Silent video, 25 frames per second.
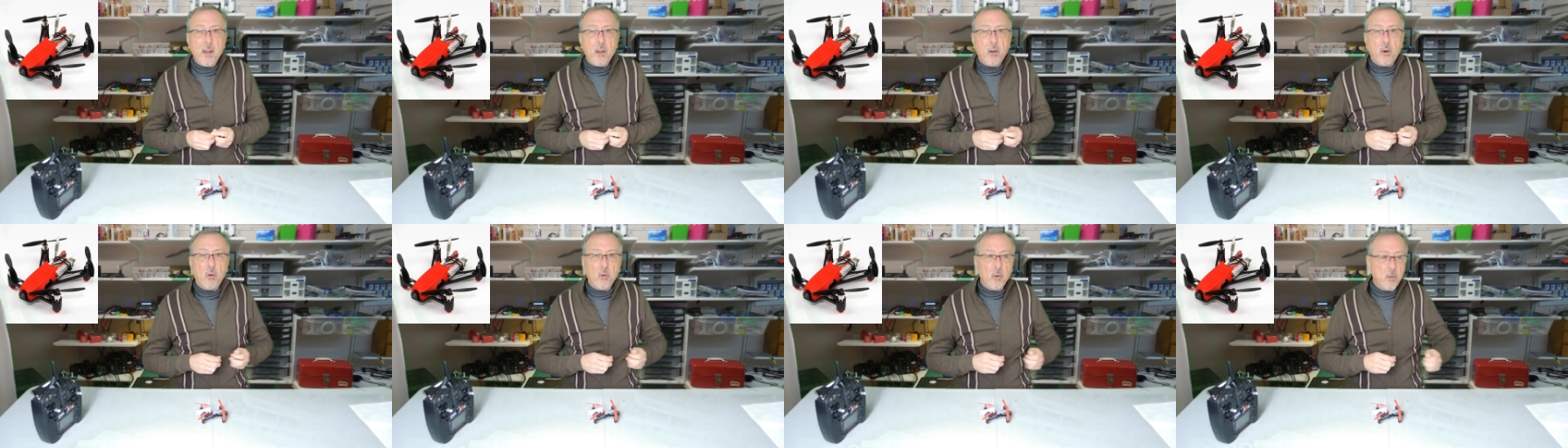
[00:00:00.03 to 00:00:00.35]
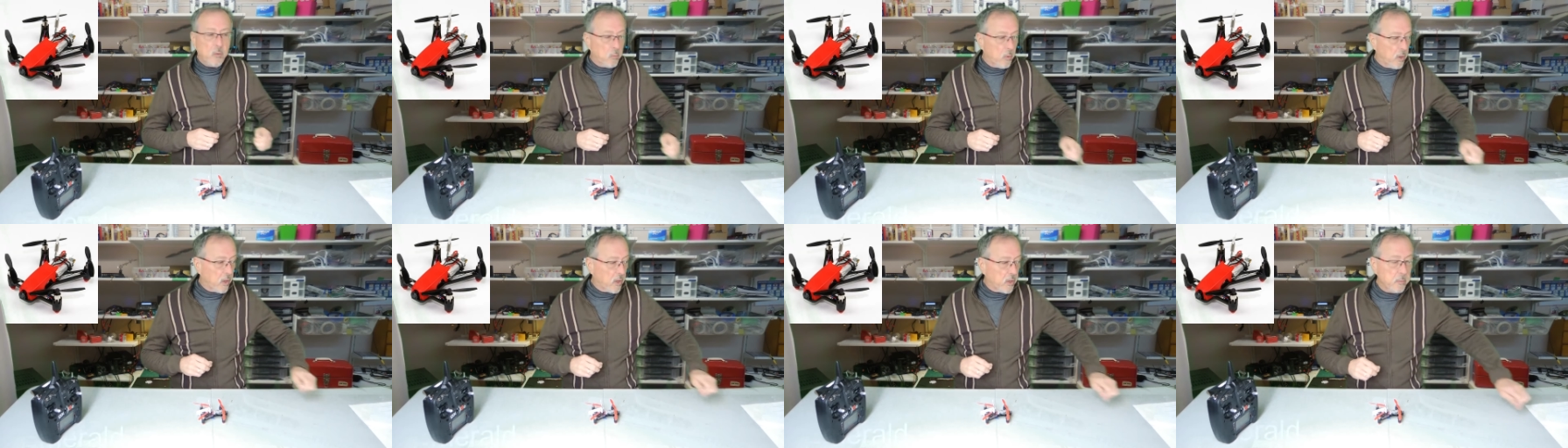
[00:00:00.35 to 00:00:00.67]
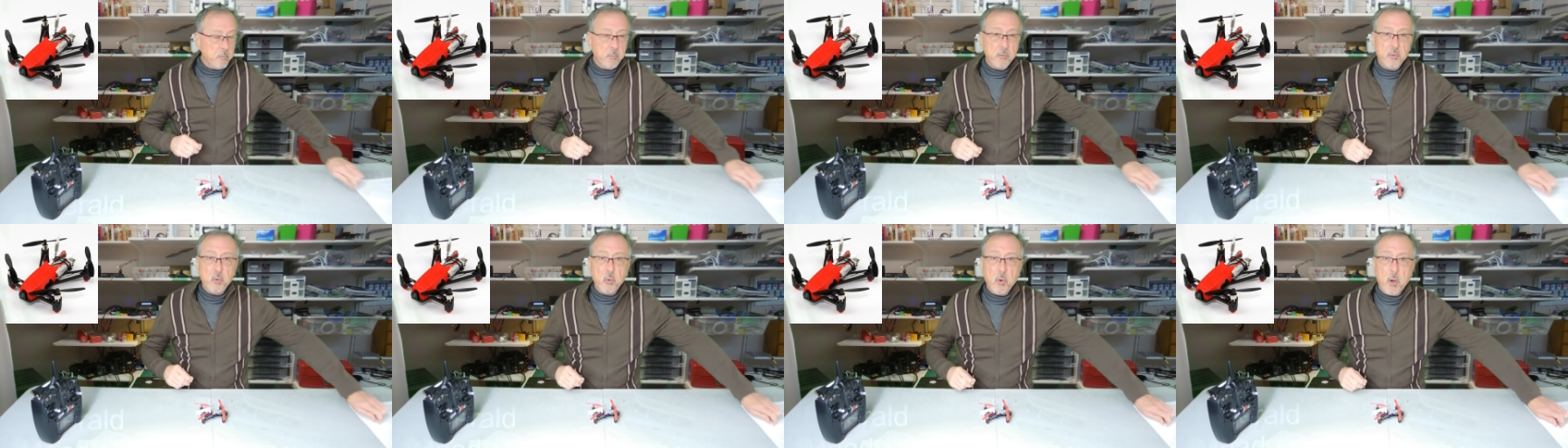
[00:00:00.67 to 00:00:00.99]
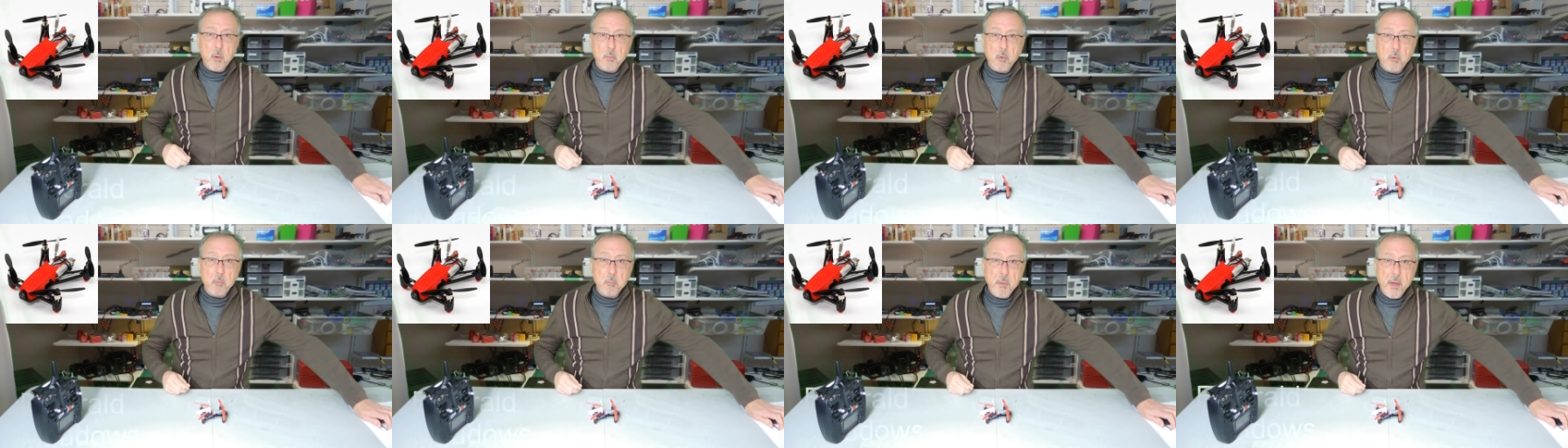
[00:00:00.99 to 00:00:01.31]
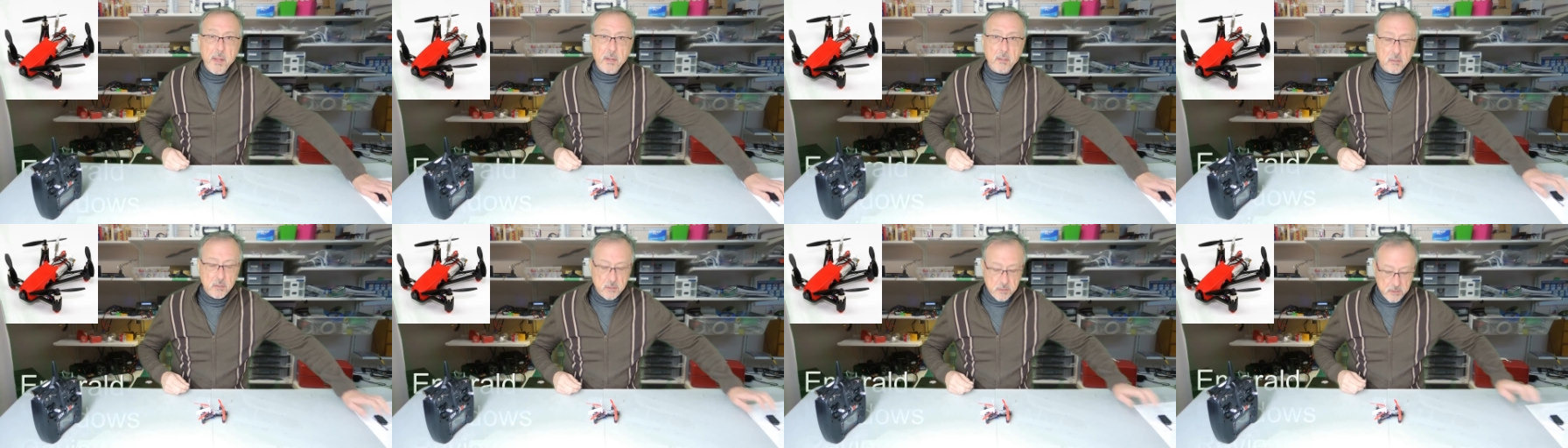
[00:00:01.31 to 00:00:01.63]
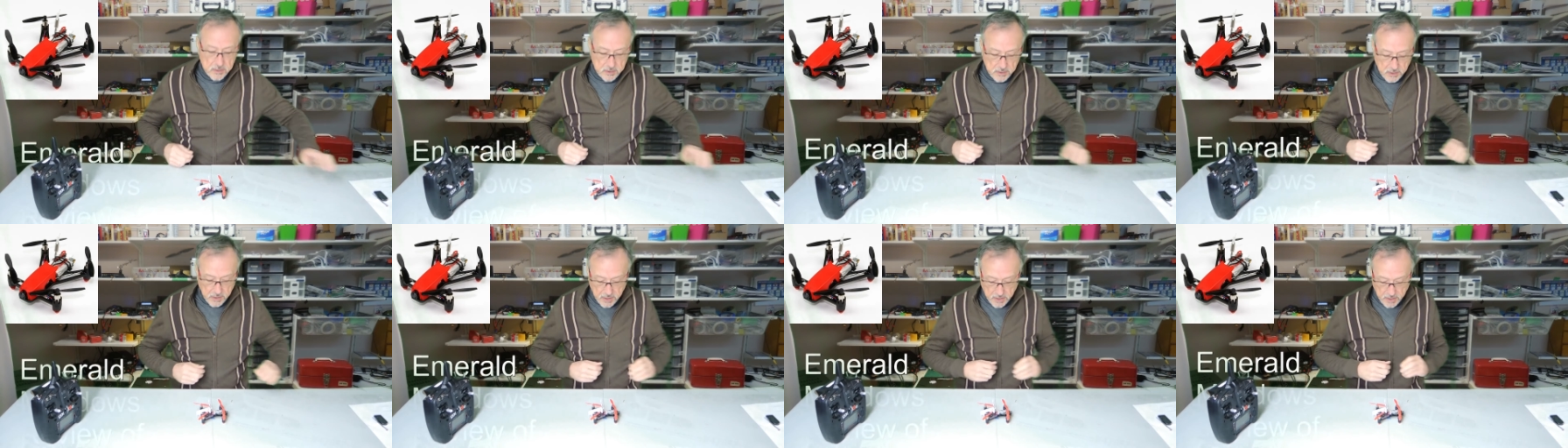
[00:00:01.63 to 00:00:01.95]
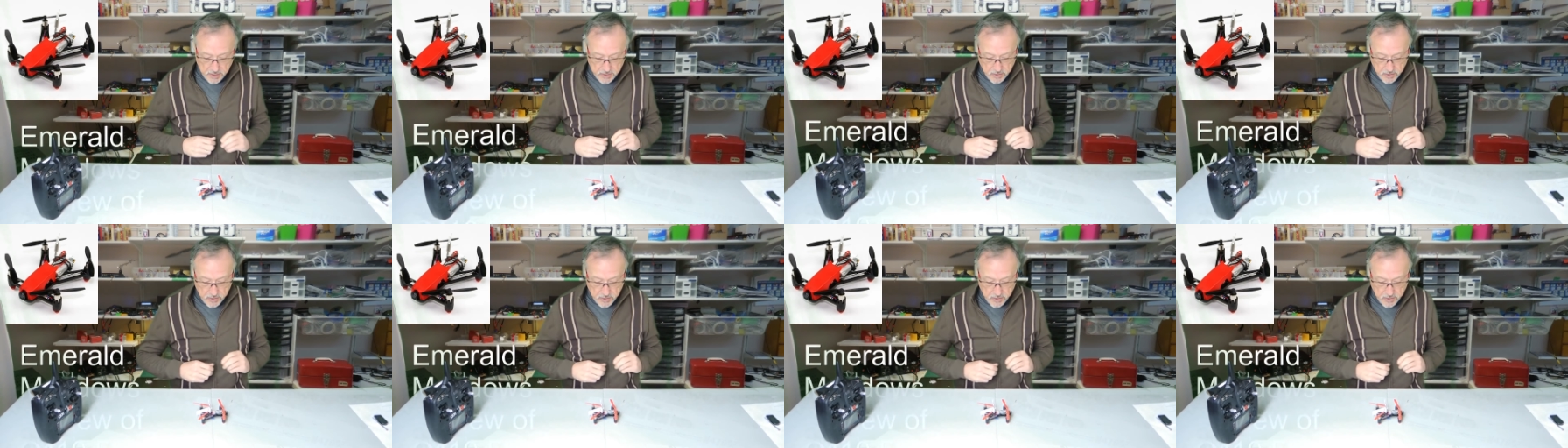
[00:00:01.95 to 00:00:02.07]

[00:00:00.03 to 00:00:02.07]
Hello and welcome to our Meadows,